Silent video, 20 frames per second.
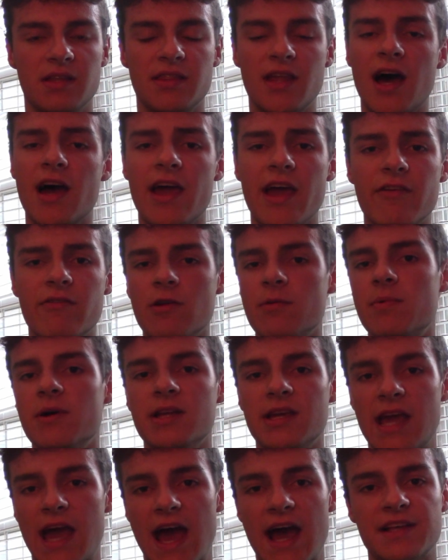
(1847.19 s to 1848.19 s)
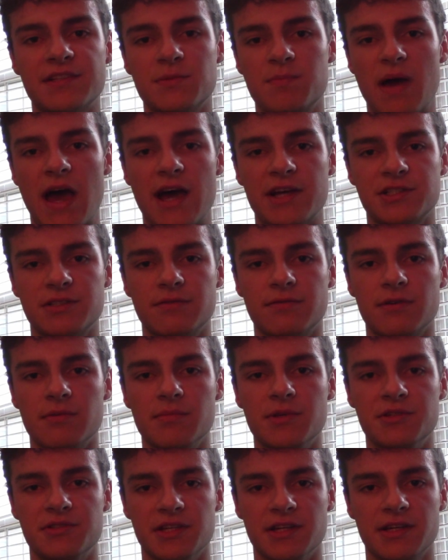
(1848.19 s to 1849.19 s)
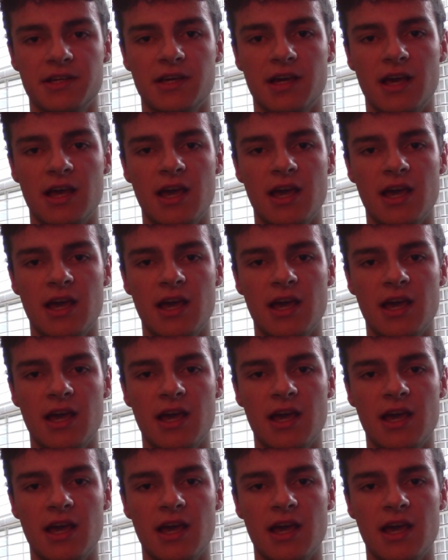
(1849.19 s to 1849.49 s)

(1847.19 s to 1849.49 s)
Not everybody has a passion for music.